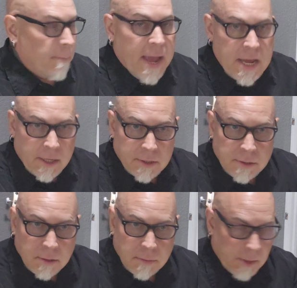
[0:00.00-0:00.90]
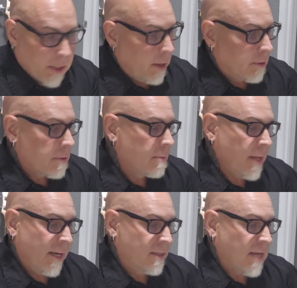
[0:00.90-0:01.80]
baked, because
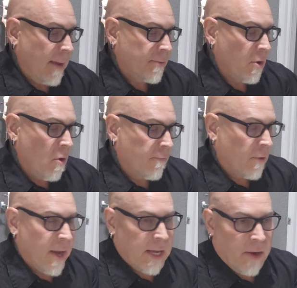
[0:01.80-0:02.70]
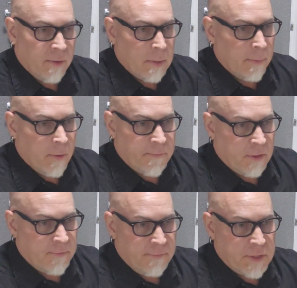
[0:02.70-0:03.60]
any tape's over, I can't remember if
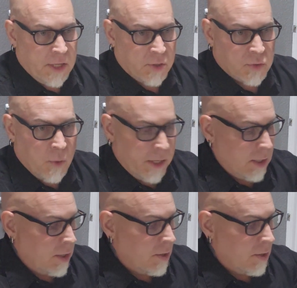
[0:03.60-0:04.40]
it's 15 or 20